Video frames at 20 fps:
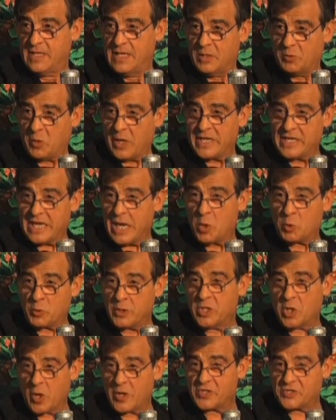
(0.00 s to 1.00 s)
And right now
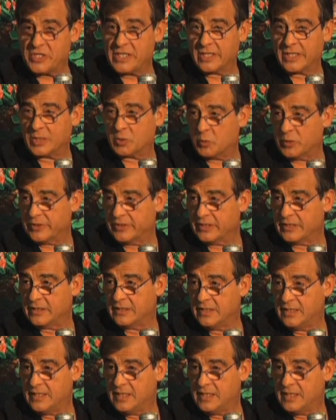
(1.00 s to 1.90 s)
we are dealing with it,